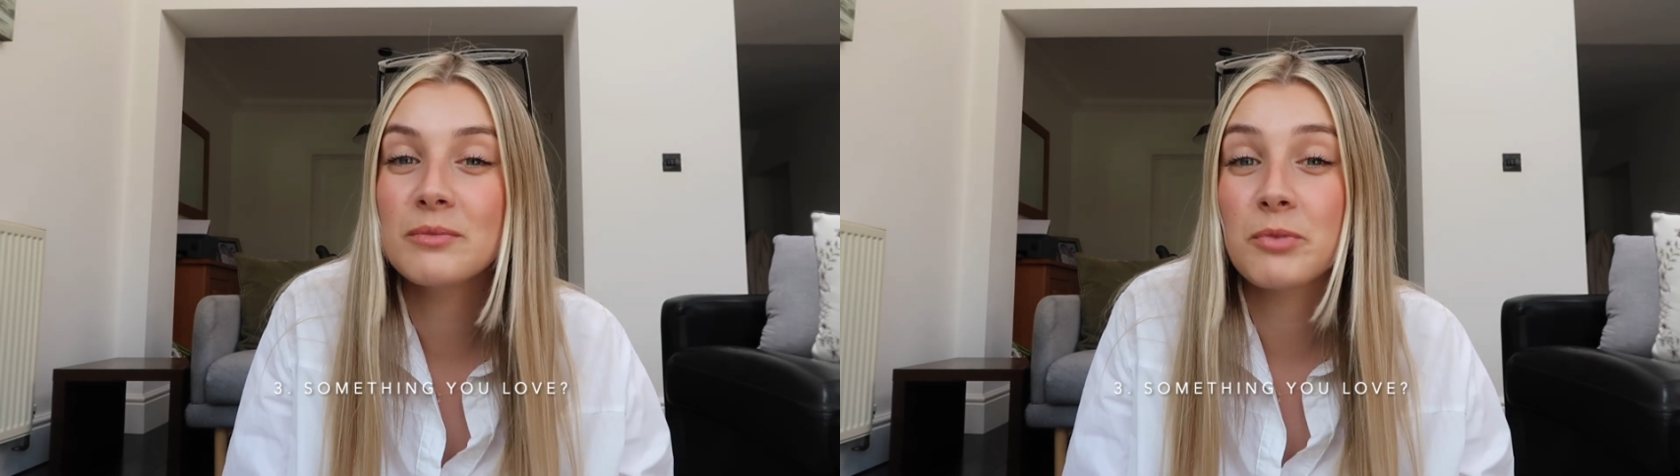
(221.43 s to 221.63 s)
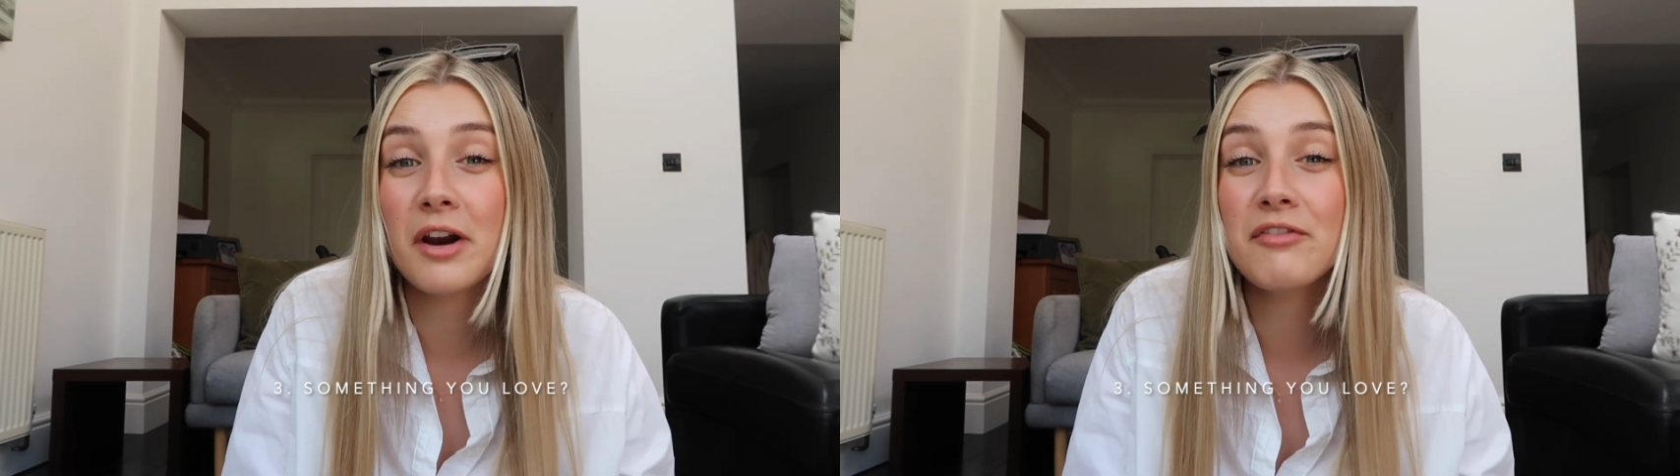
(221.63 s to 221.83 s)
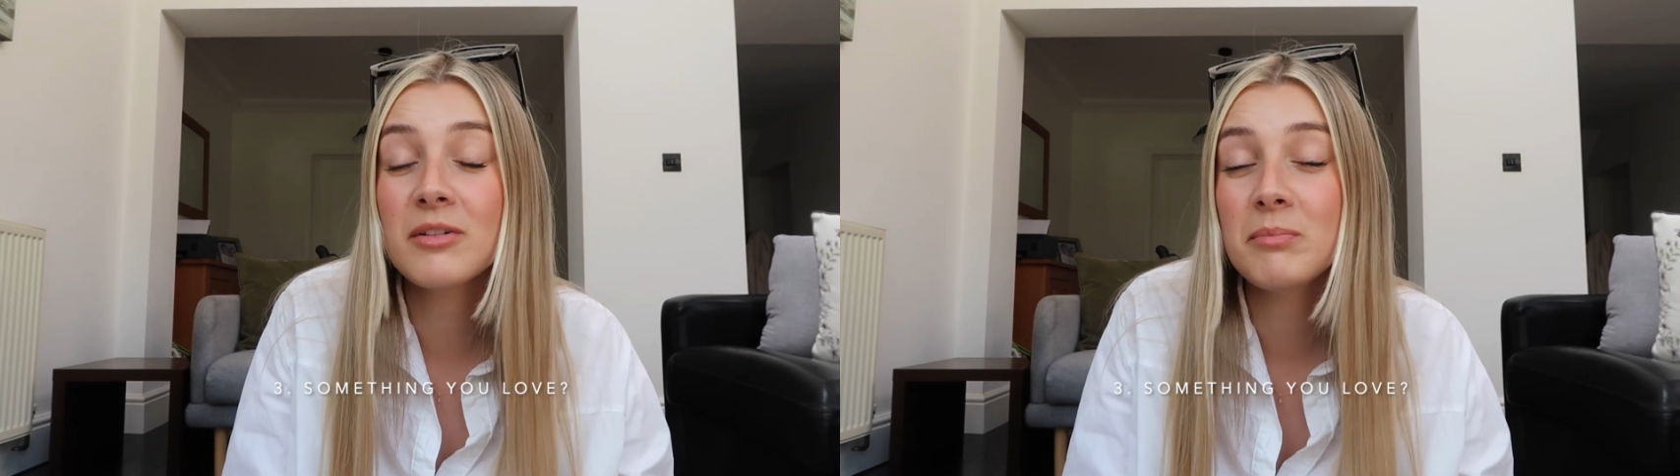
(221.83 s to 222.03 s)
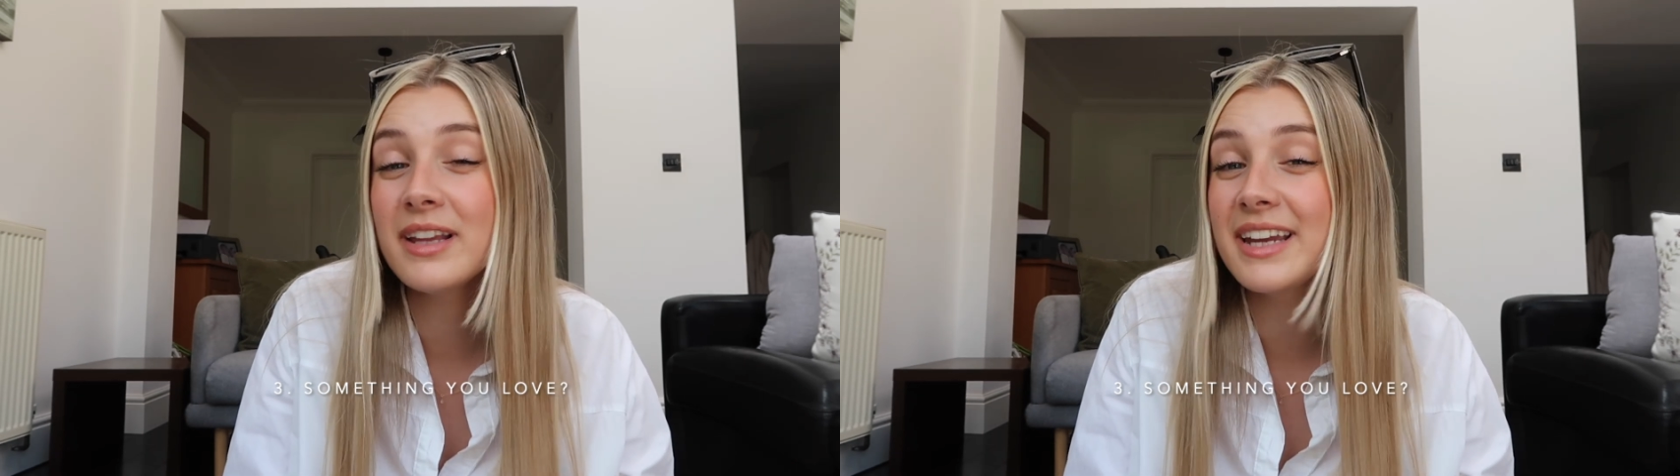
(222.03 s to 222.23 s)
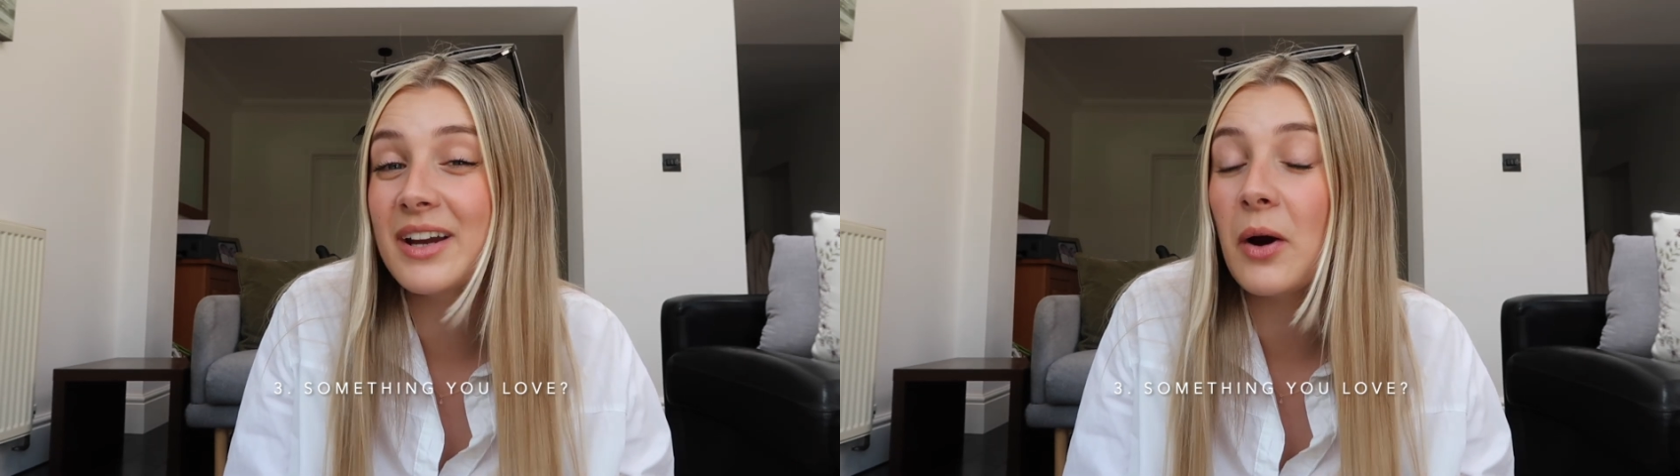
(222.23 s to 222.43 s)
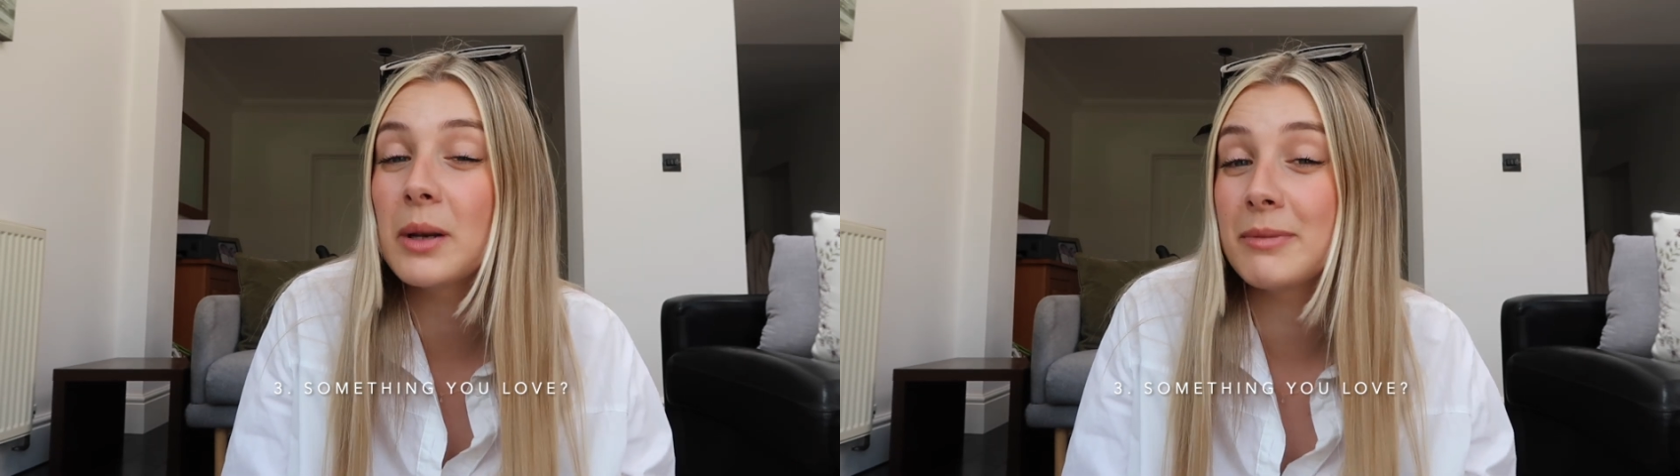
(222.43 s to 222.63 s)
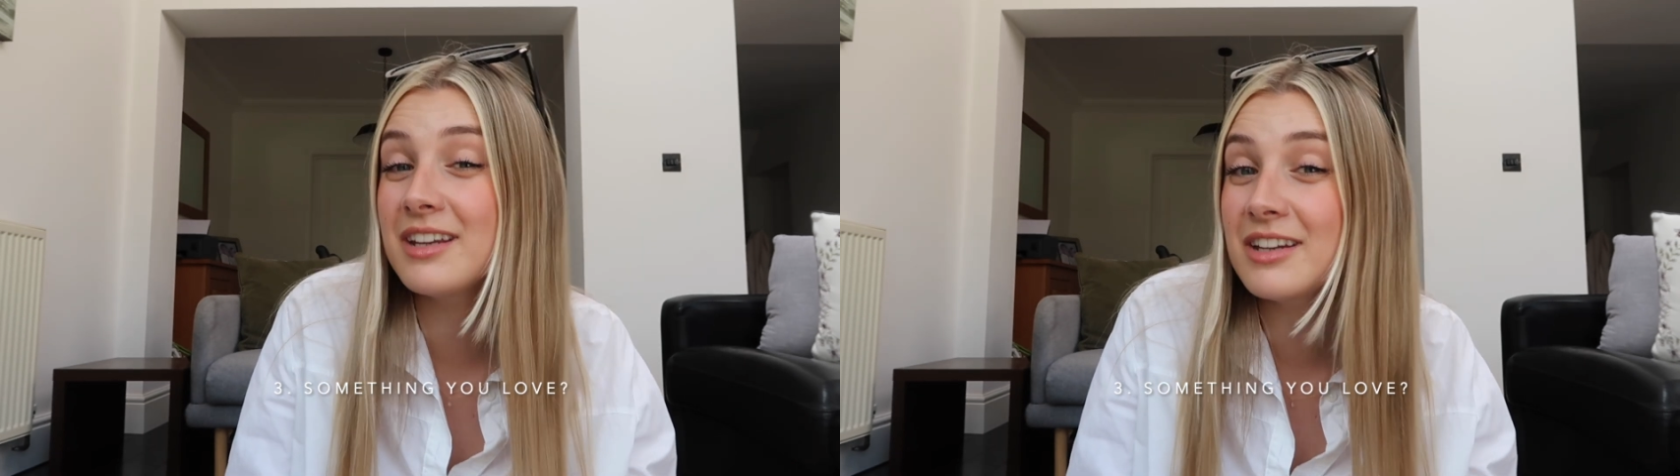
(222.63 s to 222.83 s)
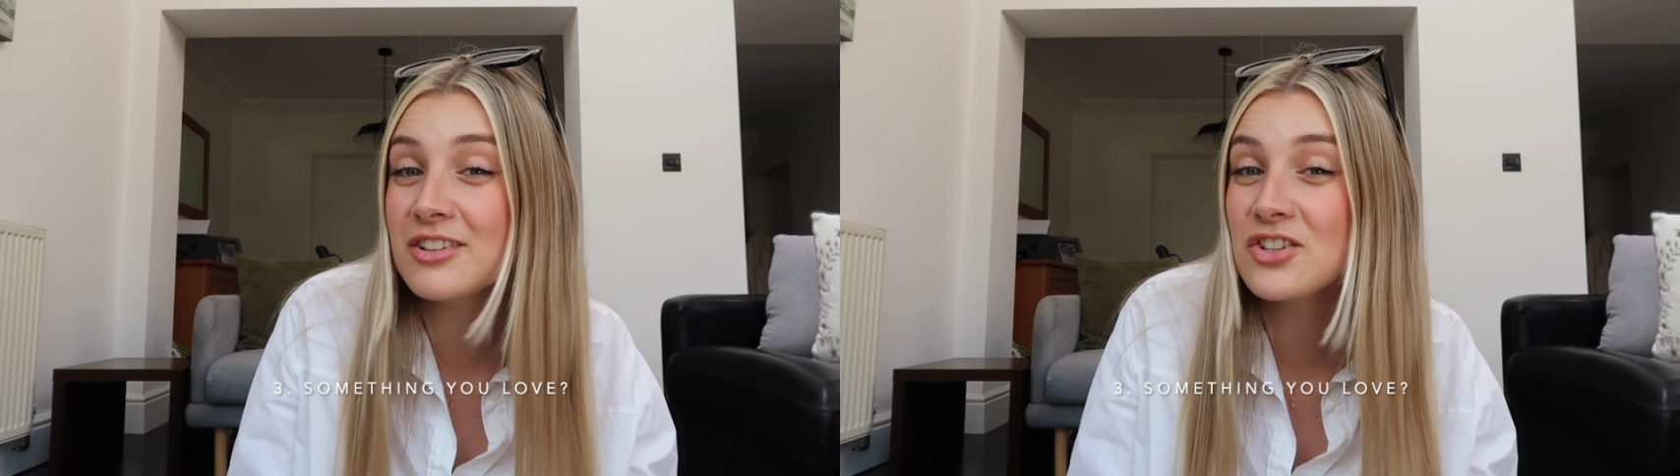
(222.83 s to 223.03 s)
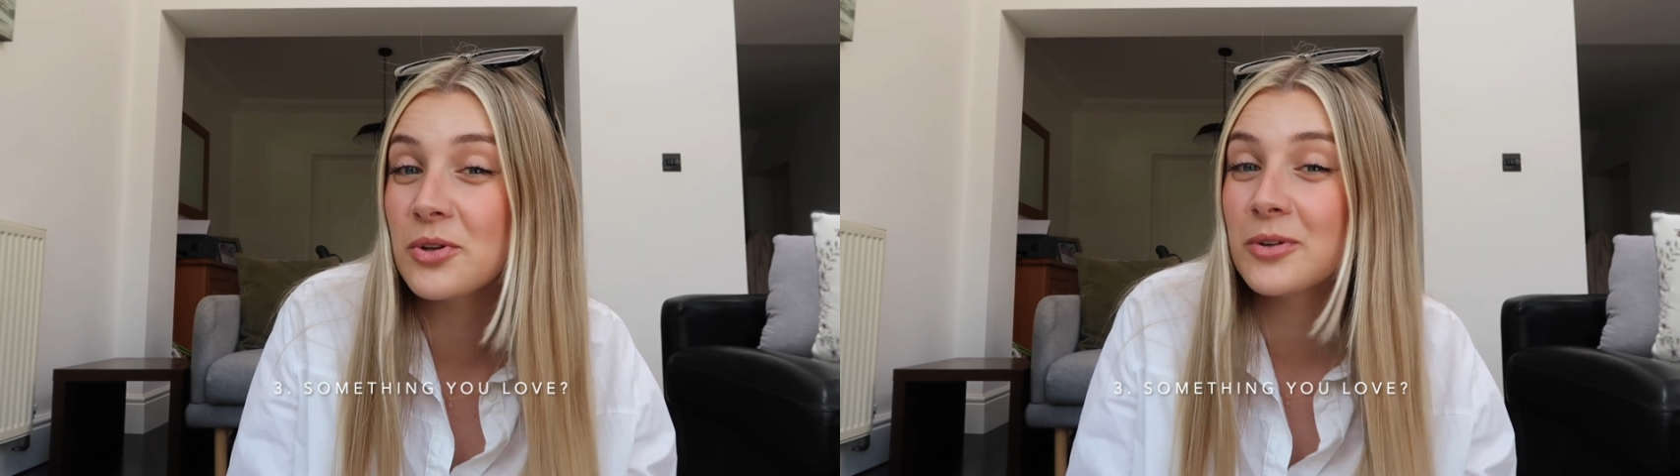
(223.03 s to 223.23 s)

preferably on a beach